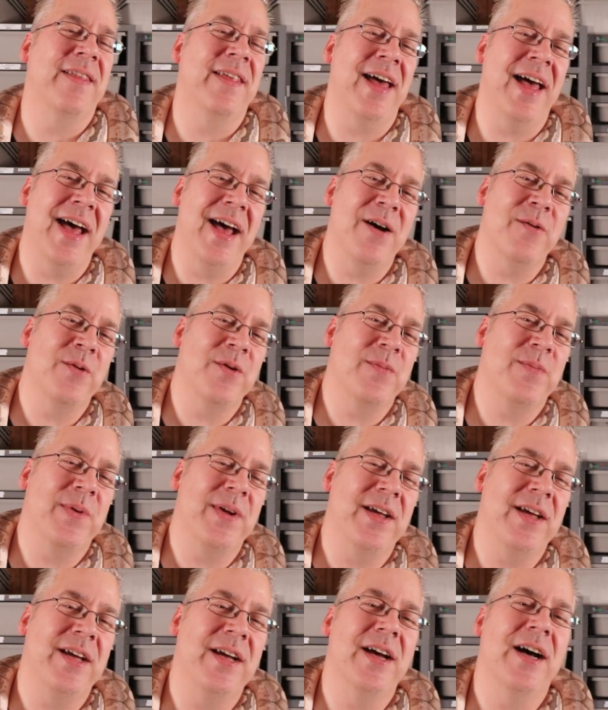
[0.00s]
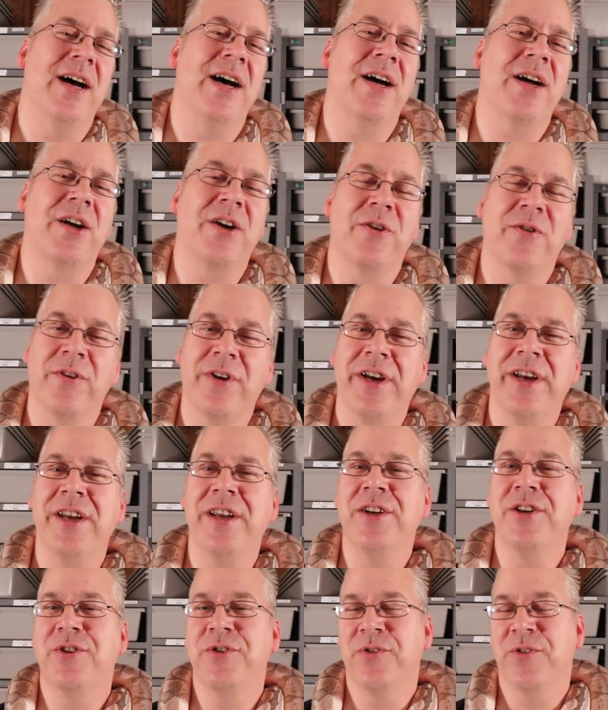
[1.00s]
that would be a
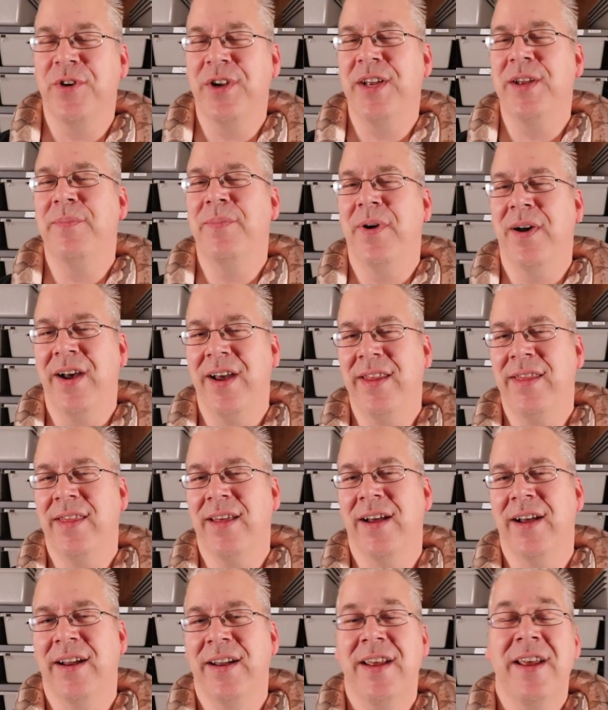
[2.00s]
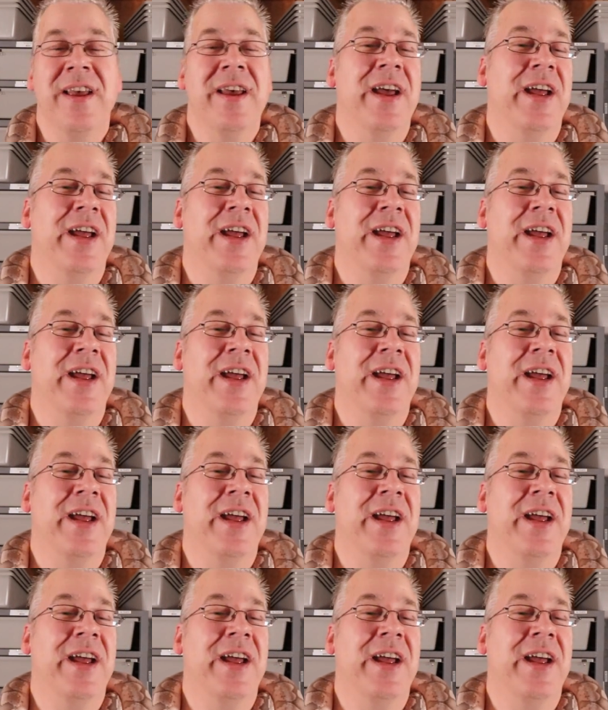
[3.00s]
green tree python.